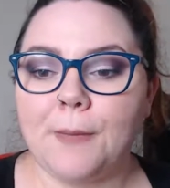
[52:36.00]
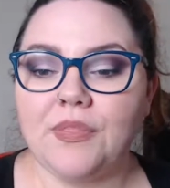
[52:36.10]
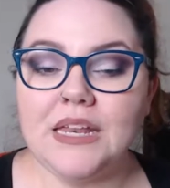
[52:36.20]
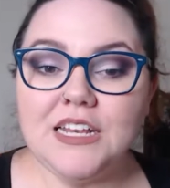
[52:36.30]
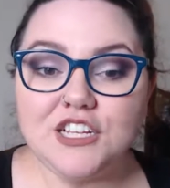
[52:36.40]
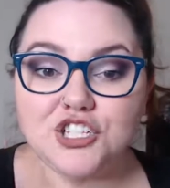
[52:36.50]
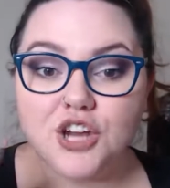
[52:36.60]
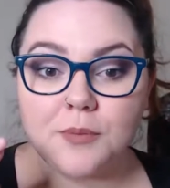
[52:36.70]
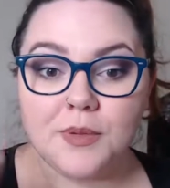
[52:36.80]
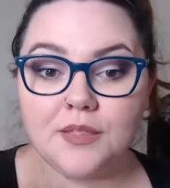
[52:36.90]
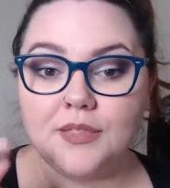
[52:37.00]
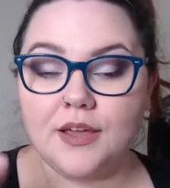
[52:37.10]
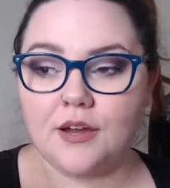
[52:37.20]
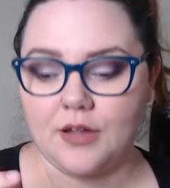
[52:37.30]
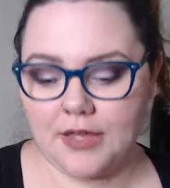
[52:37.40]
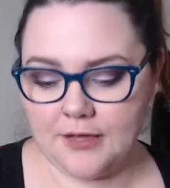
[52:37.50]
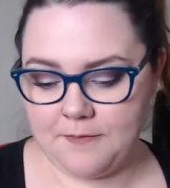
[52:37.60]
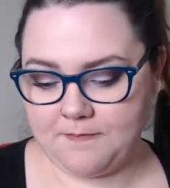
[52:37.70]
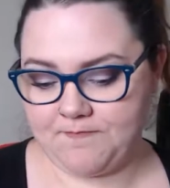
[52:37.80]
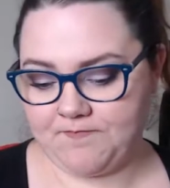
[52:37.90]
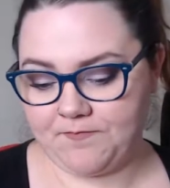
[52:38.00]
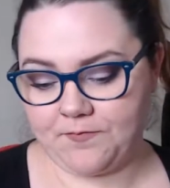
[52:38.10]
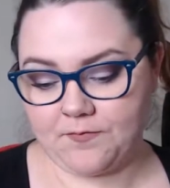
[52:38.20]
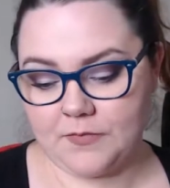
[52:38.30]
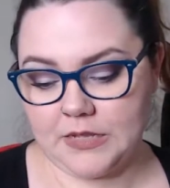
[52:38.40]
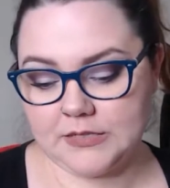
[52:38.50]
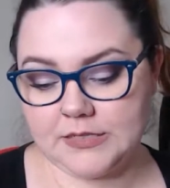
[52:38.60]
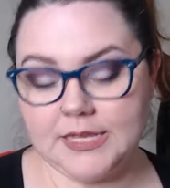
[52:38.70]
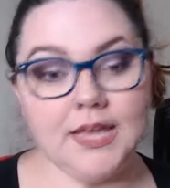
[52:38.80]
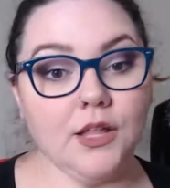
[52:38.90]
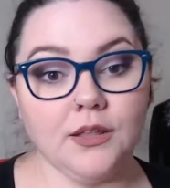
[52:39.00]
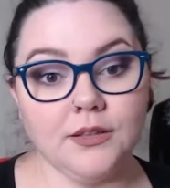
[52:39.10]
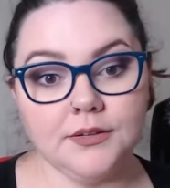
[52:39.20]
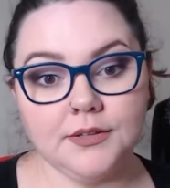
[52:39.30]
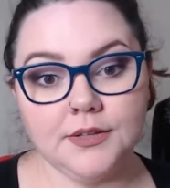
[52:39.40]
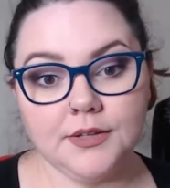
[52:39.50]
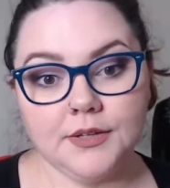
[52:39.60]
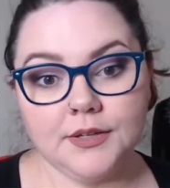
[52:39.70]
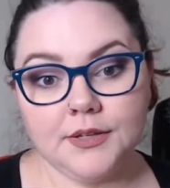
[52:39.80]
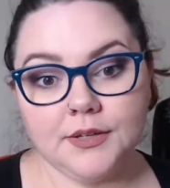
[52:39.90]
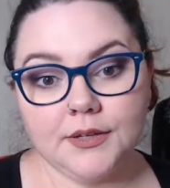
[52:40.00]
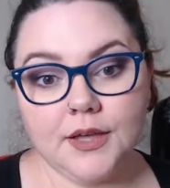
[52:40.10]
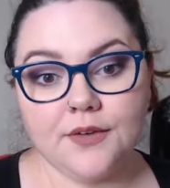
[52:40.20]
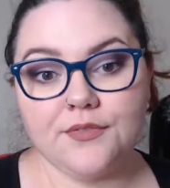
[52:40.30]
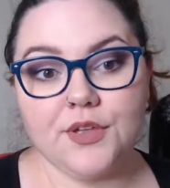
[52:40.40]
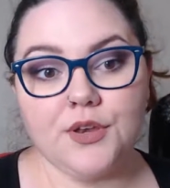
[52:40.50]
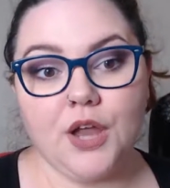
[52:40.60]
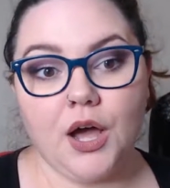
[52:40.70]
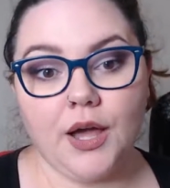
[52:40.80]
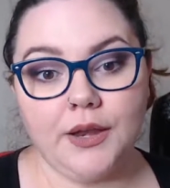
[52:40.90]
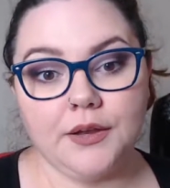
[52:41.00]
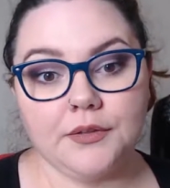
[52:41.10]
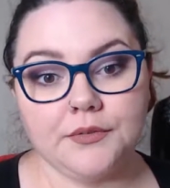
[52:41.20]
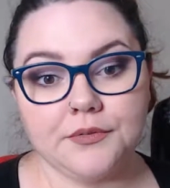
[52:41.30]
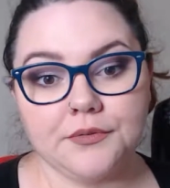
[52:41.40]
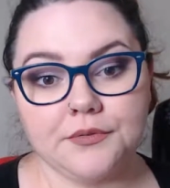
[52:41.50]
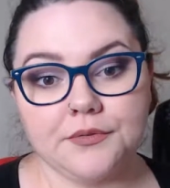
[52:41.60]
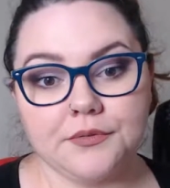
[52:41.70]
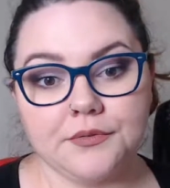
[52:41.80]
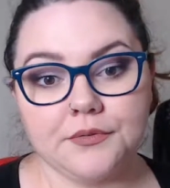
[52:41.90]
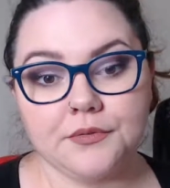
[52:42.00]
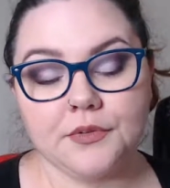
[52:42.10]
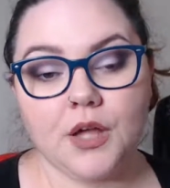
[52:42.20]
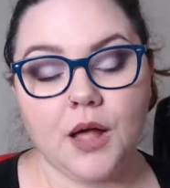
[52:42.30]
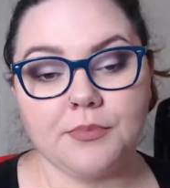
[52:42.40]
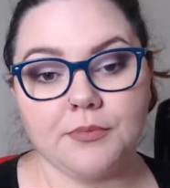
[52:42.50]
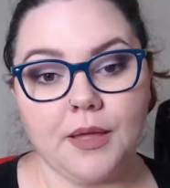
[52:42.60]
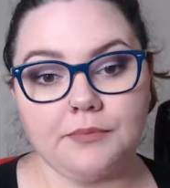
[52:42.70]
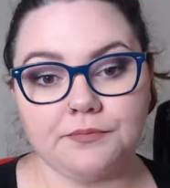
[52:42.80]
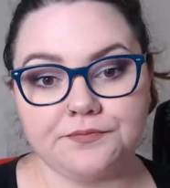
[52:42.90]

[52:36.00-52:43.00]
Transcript: They need to sharpen their skill of the non-compliment.